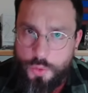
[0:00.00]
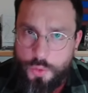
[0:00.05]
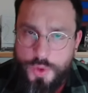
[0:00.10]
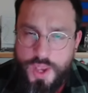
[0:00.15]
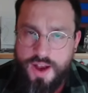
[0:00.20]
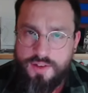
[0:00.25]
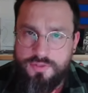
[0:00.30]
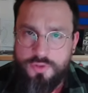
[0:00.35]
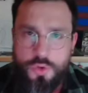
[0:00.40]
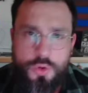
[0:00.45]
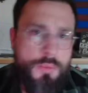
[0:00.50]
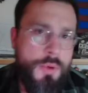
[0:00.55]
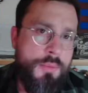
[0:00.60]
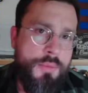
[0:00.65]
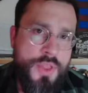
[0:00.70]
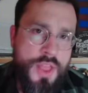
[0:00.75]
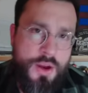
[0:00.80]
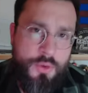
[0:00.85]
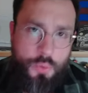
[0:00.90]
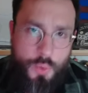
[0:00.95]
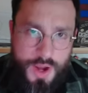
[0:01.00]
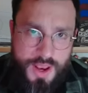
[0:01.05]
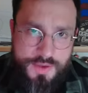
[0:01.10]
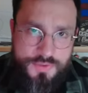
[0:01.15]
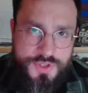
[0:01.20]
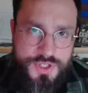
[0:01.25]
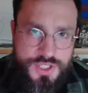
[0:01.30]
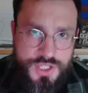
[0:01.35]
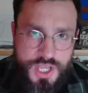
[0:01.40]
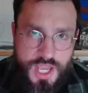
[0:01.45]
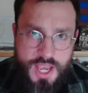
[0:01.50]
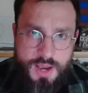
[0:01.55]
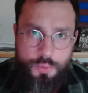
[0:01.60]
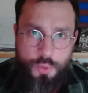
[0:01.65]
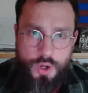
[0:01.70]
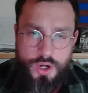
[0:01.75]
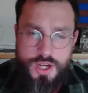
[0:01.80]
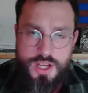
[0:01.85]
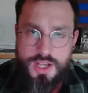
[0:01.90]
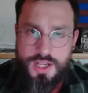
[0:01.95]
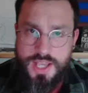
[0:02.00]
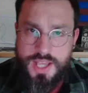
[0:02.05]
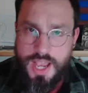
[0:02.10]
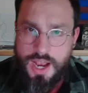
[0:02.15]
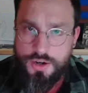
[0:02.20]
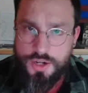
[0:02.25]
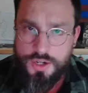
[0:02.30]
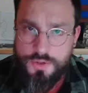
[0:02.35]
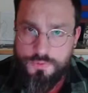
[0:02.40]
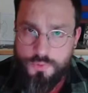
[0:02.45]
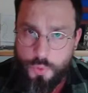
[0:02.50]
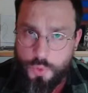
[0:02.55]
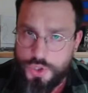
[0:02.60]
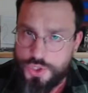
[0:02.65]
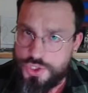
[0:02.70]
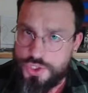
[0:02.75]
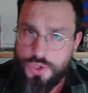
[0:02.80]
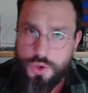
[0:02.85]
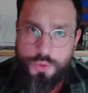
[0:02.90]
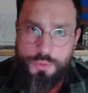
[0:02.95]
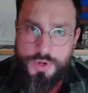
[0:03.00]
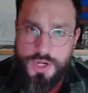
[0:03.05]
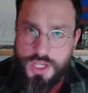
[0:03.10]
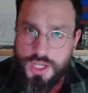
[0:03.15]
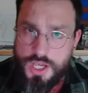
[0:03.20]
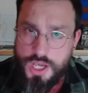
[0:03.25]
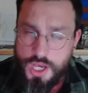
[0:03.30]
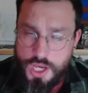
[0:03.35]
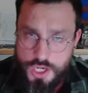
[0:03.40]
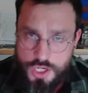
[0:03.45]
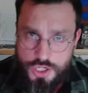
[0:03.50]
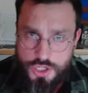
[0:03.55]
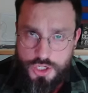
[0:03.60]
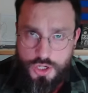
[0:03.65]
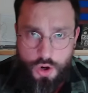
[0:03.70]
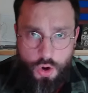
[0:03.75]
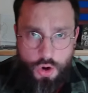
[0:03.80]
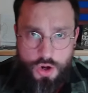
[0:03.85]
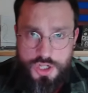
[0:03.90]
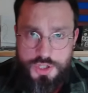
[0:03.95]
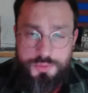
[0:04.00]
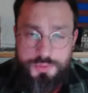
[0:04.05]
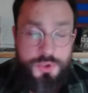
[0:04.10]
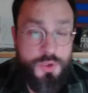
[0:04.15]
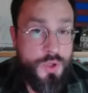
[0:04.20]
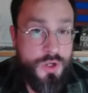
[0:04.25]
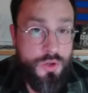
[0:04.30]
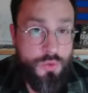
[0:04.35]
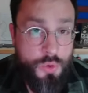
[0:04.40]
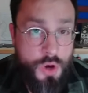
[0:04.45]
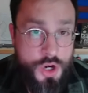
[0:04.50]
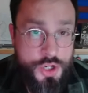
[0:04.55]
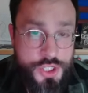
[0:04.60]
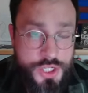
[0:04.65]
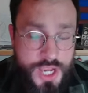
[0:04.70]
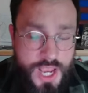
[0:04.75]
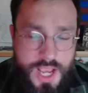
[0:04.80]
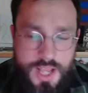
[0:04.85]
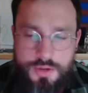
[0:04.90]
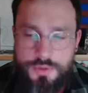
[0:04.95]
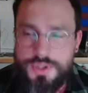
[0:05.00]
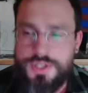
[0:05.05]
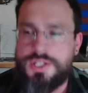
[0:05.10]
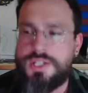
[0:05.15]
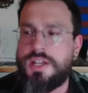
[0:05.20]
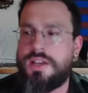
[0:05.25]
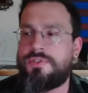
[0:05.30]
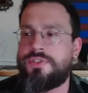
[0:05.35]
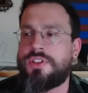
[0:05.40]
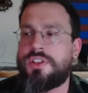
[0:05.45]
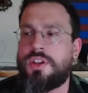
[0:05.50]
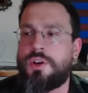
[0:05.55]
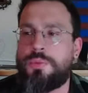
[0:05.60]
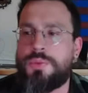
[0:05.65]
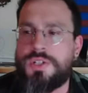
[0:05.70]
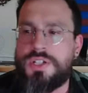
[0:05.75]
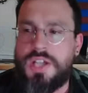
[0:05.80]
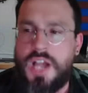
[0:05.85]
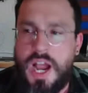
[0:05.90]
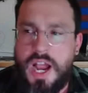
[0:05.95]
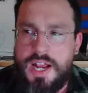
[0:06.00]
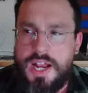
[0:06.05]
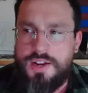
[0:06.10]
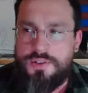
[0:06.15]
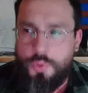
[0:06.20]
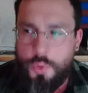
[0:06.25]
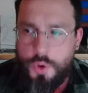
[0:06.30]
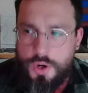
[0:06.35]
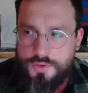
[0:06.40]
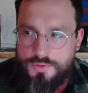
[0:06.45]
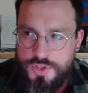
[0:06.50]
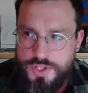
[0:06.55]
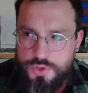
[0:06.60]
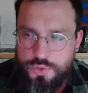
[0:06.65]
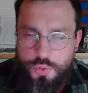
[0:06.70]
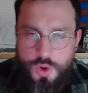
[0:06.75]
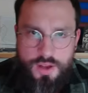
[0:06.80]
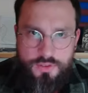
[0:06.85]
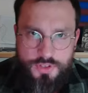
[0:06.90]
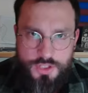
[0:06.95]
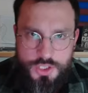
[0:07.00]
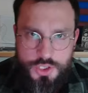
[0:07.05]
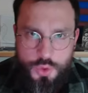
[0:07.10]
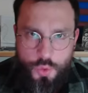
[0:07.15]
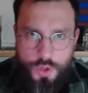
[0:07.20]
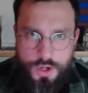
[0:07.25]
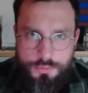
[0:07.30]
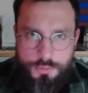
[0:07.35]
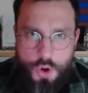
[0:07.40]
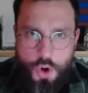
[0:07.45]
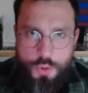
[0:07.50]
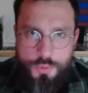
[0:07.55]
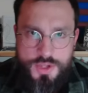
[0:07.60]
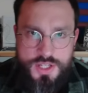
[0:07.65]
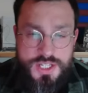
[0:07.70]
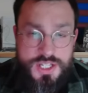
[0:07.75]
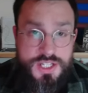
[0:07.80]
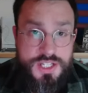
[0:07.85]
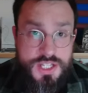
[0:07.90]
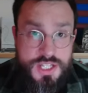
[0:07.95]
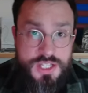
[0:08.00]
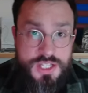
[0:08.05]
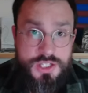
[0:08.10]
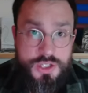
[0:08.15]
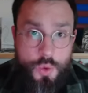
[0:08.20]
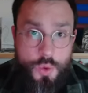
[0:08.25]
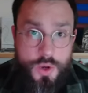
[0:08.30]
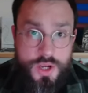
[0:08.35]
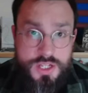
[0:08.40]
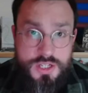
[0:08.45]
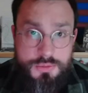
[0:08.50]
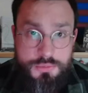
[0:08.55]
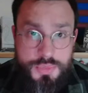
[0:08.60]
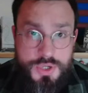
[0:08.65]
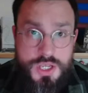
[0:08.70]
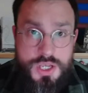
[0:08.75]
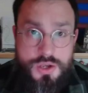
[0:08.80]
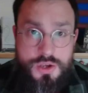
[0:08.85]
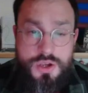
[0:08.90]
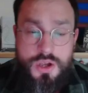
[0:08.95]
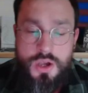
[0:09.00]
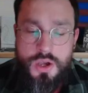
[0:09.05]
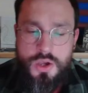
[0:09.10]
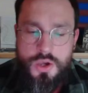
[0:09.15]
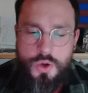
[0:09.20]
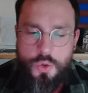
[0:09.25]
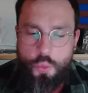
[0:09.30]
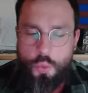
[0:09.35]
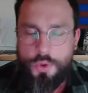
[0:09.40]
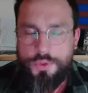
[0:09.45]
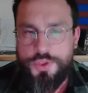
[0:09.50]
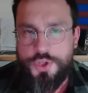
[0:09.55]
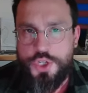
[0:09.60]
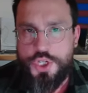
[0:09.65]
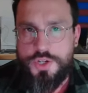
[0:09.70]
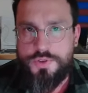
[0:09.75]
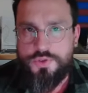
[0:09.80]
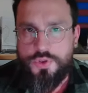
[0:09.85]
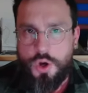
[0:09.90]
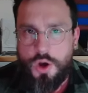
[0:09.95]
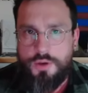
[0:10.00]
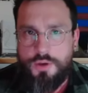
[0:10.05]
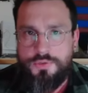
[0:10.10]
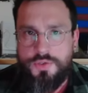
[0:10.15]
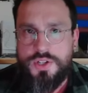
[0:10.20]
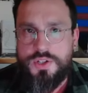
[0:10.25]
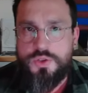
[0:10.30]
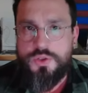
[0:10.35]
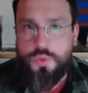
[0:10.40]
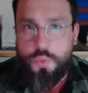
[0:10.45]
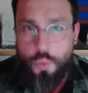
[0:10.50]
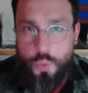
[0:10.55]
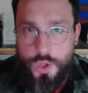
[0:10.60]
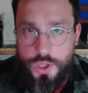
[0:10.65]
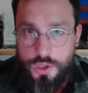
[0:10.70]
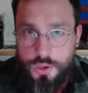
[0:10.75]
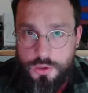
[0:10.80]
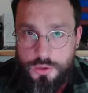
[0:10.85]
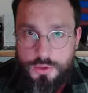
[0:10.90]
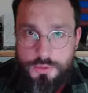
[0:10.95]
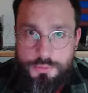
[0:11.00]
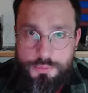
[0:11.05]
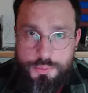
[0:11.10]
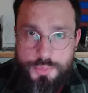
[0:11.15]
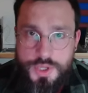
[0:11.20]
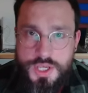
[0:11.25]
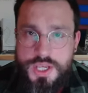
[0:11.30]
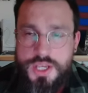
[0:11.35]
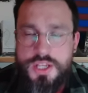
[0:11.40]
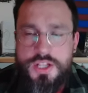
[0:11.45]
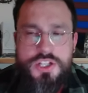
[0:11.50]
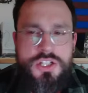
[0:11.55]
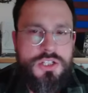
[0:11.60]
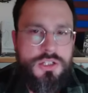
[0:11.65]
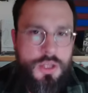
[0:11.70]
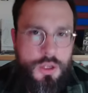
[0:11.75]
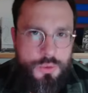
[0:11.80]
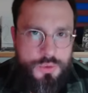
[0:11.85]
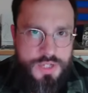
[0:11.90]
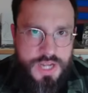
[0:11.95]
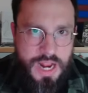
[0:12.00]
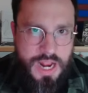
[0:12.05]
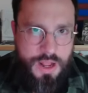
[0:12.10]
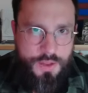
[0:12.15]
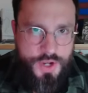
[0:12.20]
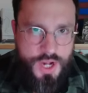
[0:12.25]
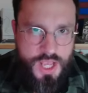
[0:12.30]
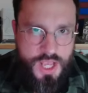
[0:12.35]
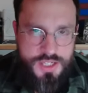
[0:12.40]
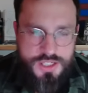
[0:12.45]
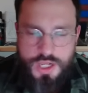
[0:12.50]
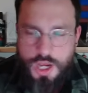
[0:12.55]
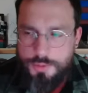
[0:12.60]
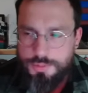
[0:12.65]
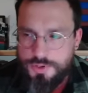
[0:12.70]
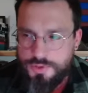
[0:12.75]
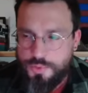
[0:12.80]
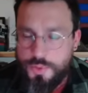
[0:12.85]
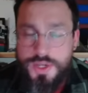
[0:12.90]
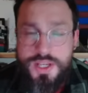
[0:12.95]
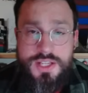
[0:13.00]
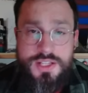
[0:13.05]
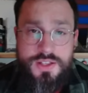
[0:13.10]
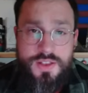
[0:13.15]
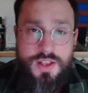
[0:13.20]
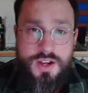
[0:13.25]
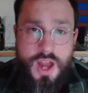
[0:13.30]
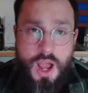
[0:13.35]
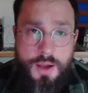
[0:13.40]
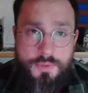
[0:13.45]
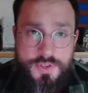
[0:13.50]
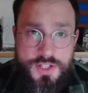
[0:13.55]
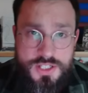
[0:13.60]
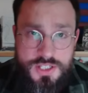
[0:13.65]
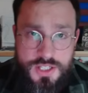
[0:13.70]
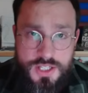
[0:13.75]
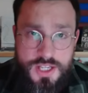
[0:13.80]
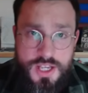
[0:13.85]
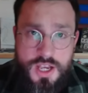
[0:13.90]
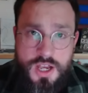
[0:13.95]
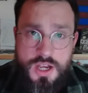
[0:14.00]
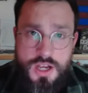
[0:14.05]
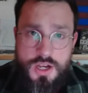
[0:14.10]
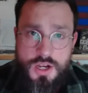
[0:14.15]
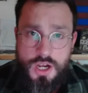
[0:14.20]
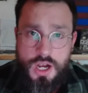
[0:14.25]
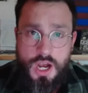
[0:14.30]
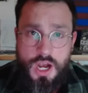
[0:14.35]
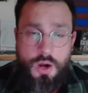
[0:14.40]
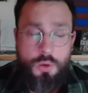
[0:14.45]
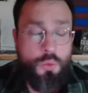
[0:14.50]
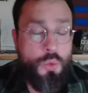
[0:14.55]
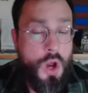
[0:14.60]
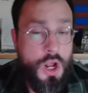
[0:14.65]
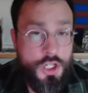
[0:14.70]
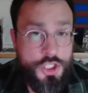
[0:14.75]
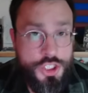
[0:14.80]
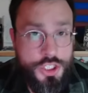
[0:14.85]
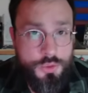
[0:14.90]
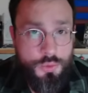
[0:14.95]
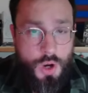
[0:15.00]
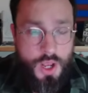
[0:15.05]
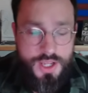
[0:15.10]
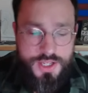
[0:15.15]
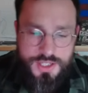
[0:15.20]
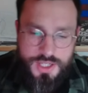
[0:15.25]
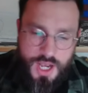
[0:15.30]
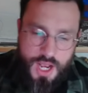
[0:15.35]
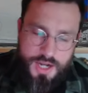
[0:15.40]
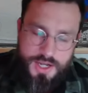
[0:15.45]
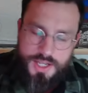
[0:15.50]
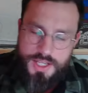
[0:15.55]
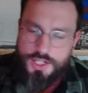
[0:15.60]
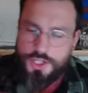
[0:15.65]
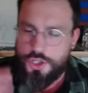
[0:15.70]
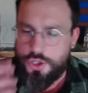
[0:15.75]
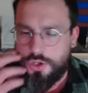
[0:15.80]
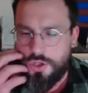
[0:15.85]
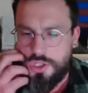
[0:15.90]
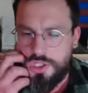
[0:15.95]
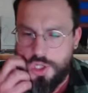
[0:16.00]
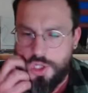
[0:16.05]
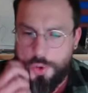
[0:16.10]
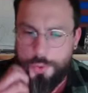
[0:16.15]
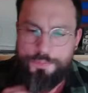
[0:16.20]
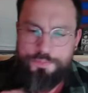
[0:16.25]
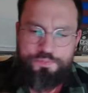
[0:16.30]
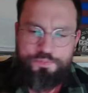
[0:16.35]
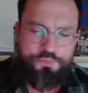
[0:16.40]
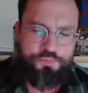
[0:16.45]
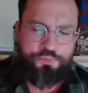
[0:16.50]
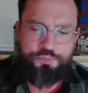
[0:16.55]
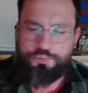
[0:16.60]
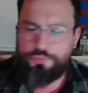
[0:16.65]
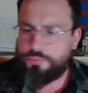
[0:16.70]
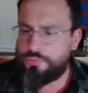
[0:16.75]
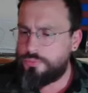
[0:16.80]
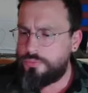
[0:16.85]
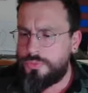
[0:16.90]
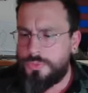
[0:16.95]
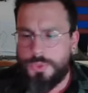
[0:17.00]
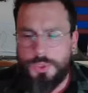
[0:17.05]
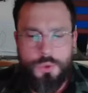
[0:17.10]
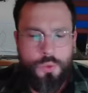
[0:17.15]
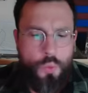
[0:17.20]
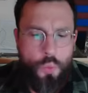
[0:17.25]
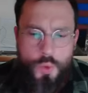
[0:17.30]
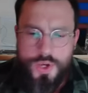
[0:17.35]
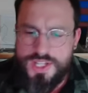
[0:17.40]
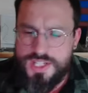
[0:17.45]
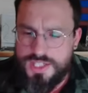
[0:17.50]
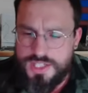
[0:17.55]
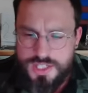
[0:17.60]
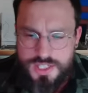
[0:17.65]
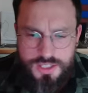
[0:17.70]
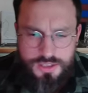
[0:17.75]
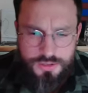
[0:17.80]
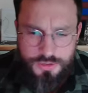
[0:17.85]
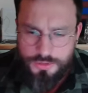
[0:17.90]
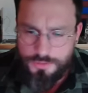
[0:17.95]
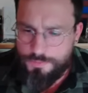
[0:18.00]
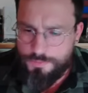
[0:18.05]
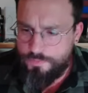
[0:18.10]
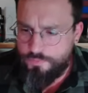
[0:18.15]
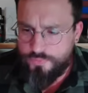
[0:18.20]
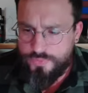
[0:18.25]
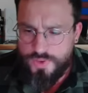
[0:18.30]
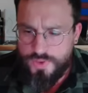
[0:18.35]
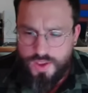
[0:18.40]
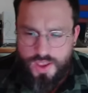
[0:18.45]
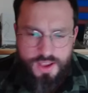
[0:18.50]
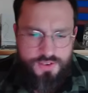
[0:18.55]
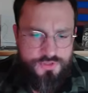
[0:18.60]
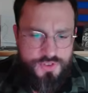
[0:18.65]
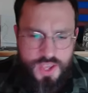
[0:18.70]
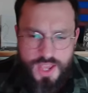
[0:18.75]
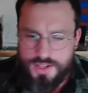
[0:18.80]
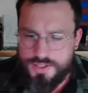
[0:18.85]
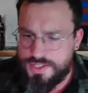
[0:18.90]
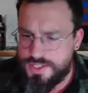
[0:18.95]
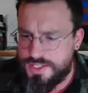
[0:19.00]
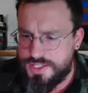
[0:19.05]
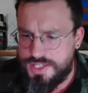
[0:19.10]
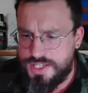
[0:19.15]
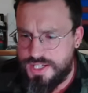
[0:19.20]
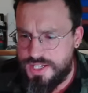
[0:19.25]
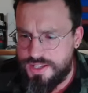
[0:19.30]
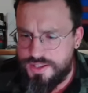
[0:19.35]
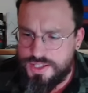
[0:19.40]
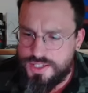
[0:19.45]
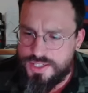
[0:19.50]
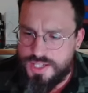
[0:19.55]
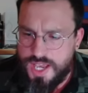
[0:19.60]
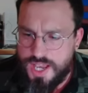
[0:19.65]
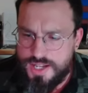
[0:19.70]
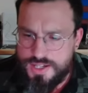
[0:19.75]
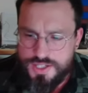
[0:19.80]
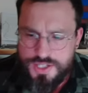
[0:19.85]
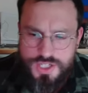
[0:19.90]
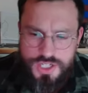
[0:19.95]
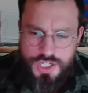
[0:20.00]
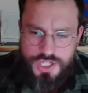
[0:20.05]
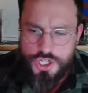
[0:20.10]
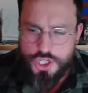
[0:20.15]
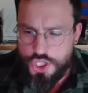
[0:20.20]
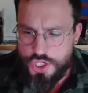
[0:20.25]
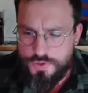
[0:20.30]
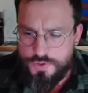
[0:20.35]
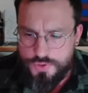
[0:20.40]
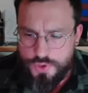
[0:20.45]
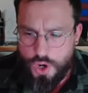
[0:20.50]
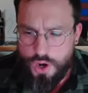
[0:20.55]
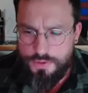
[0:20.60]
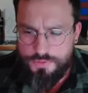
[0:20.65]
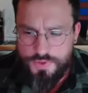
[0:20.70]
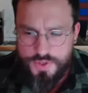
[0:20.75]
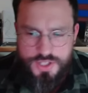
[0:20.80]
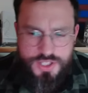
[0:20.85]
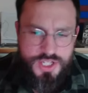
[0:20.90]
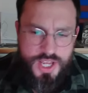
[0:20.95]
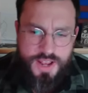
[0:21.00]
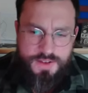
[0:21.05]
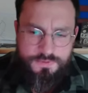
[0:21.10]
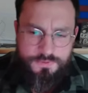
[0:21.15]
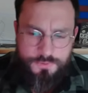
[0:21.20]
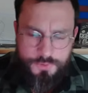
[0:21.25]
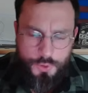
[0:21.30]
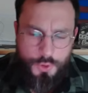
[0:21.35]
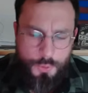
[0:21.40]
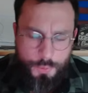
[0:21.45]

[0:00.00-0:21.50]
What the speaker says: We have to remember that Ravens game where he accounted for so many yards between rushing and receiving that it was kind of one of these revelatory moments. Is this going to be what the Chiefs offense will be? It slowed down the next couple of weeks, and then obviously Rashee Rice got injured. So we still have yet to see this Kansas City Chiefs offense at full